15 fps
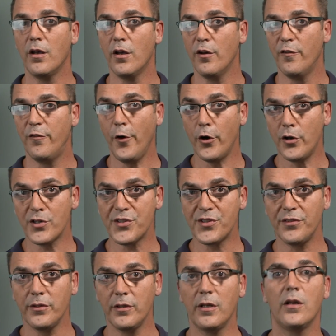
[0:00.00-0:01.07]
First,
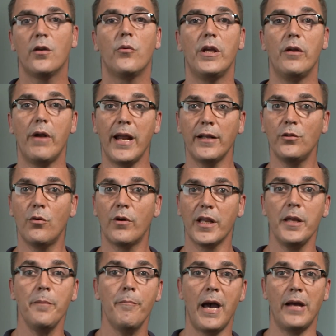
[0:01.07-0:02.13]
we ranked our
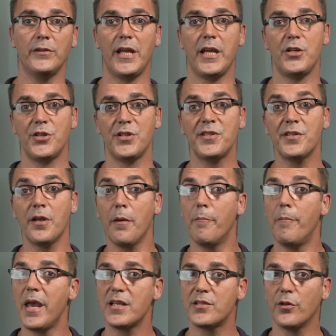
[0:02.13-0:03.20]
inbound agents
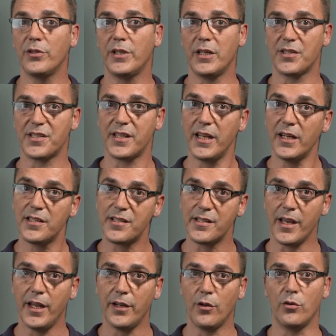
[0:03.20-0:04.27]
based on their skill
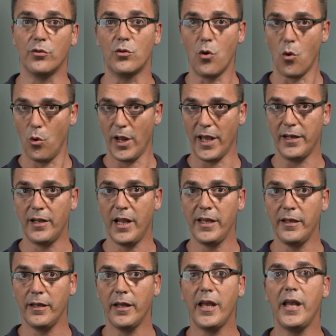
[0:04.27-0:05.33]
set on call handling
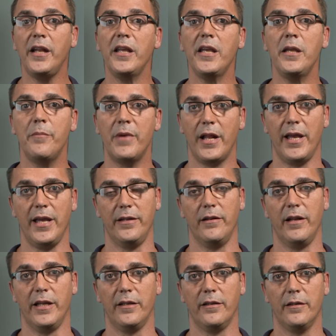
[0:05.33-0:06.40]
and email
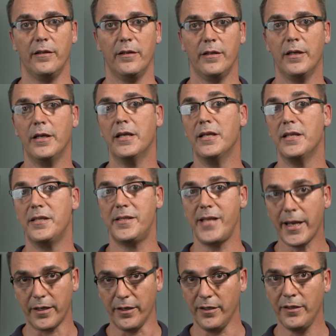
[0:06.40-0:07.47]
handling.
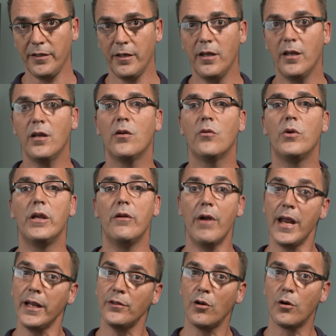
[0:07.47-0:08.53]
Second, we
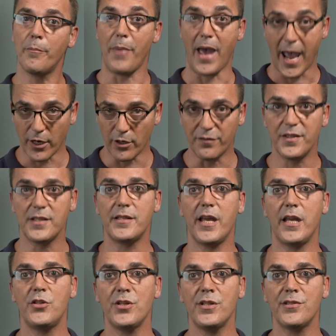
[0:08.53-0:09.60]
ranked our back office
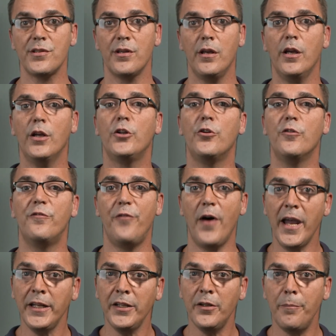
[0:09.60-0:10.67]
agents to
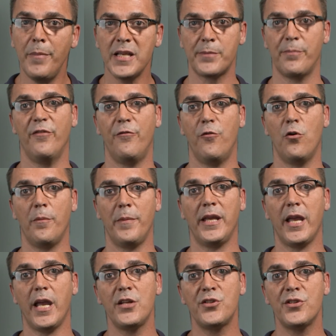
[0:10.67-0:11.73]
find the best performing
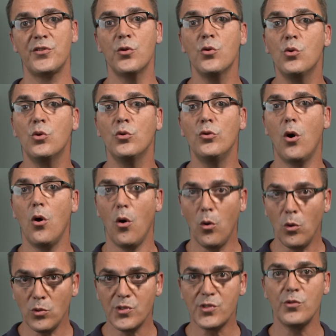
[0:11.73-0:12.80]
agents who could
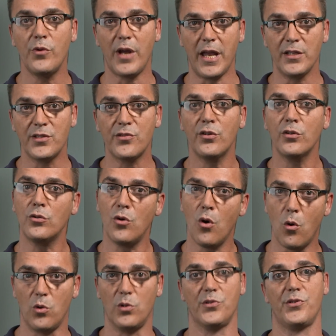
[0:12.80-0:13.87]
also answer
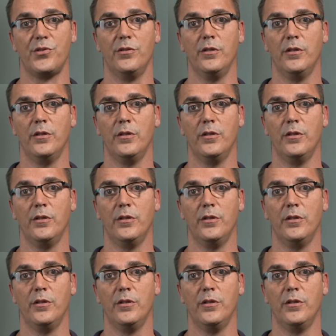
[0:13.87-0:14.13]
calls.